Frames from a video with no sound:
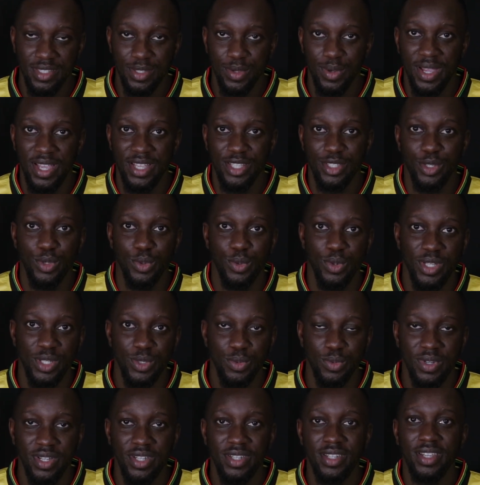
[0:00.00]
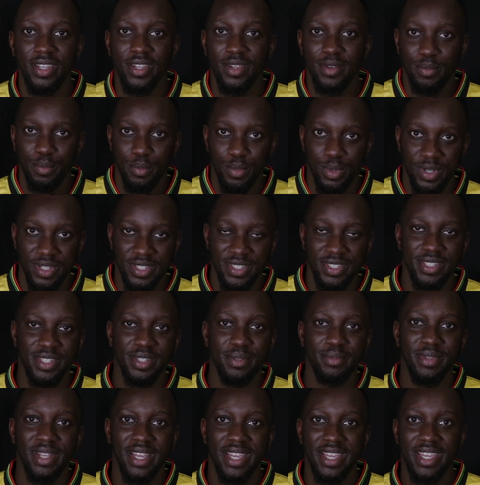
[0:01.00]
They'll ask you which one, point to the
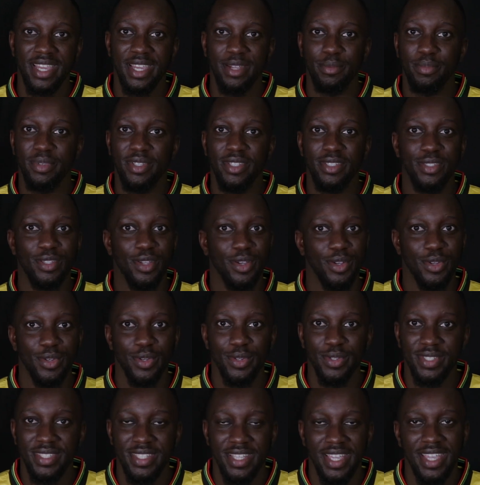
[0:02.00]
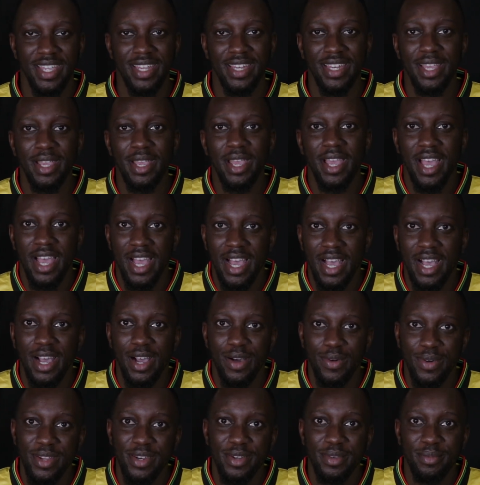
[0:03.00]
black-eyed peas. Don't go say, I
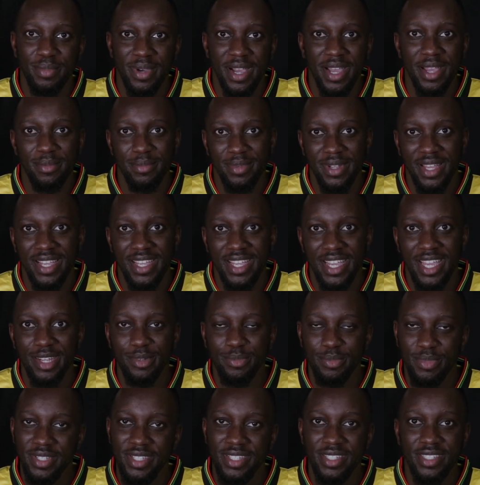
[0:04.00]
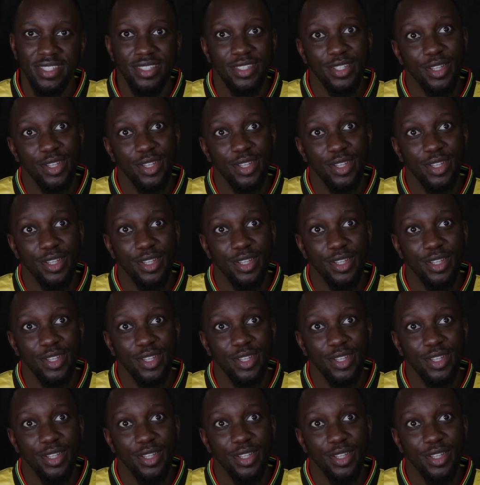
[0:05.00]
want to buy black-eyed peas.